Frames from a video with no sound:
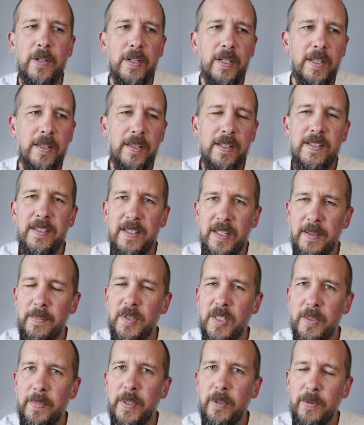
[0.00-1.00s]
in. This
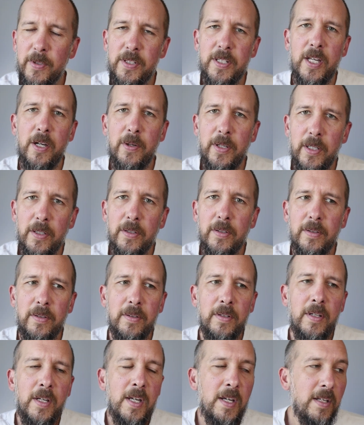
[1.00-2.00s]
seems to be what's going
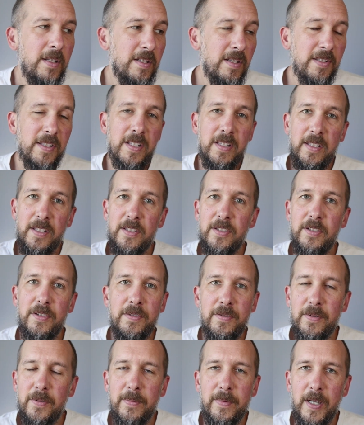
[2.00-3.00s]
on. Just in this
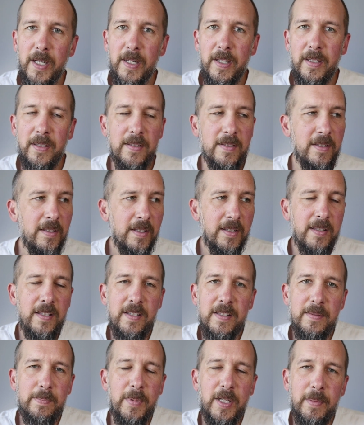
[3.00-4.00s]
neutral way. It's like
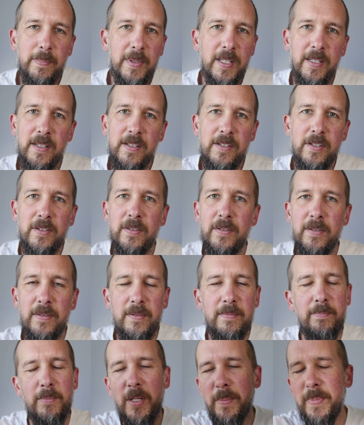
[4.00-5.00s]
this might be an issue,
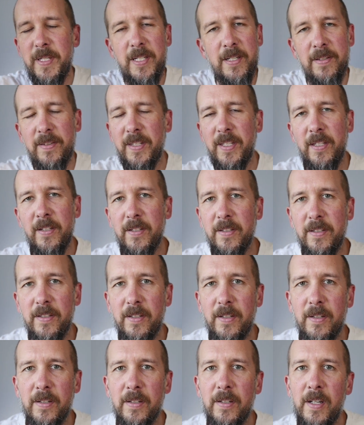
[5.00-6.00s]
might be nothing, I don't
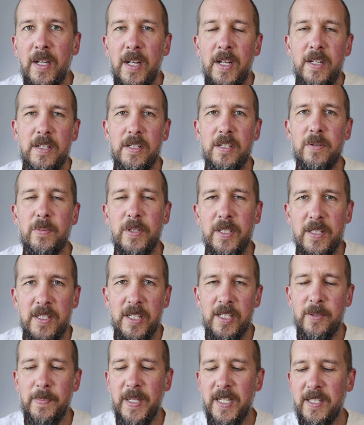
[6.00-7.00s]
know. Just want to
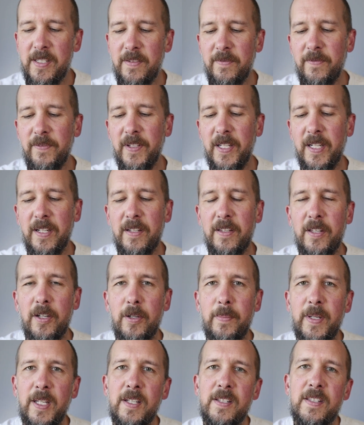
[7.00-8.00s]
touch base and flag it though,
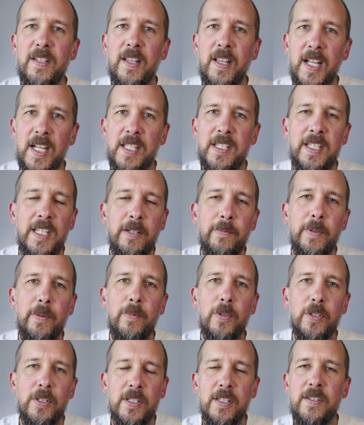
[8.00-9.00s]
because the last thing we
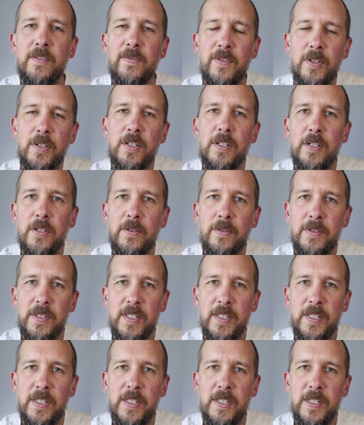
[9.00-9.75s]
want is for it to cause